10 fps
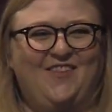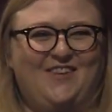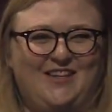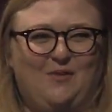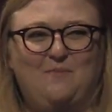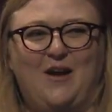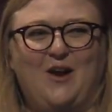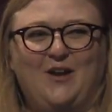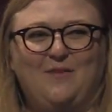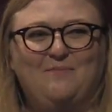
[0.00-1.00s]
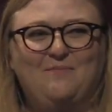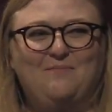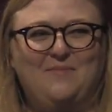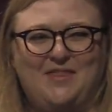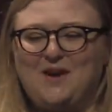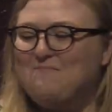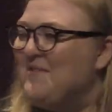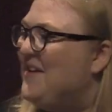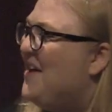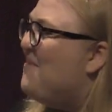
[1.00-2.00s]
Looks like we might already be there.
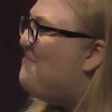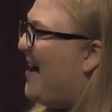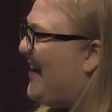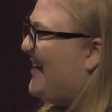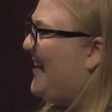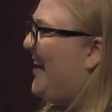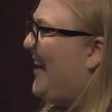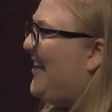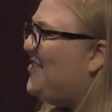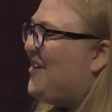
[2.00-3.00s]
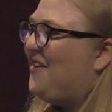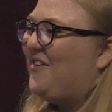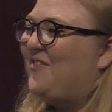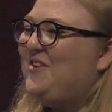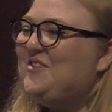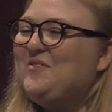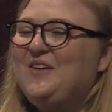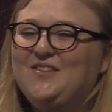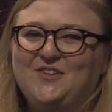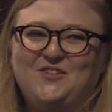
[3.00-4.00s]
But in general, when you're
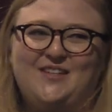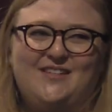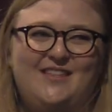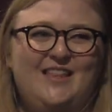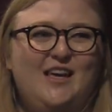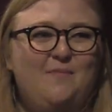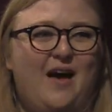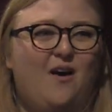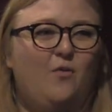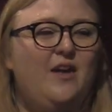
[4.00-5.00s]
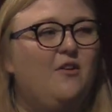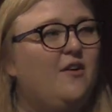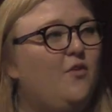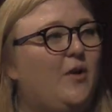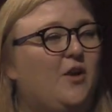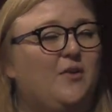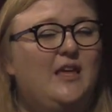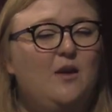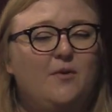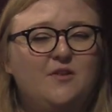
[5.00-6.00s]
doing searches, think about either if you want to go
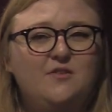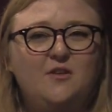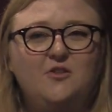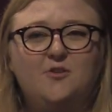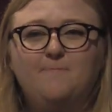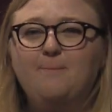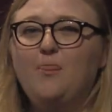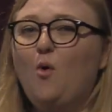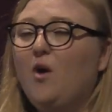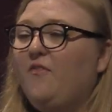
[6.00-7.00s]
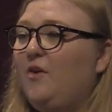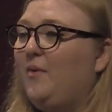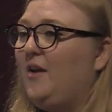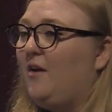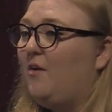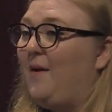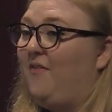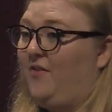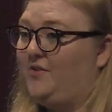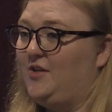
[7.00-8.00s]
keyword search or if you want to go by
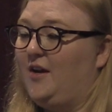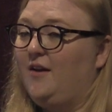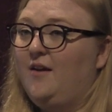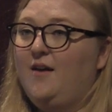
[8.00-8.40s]
filter.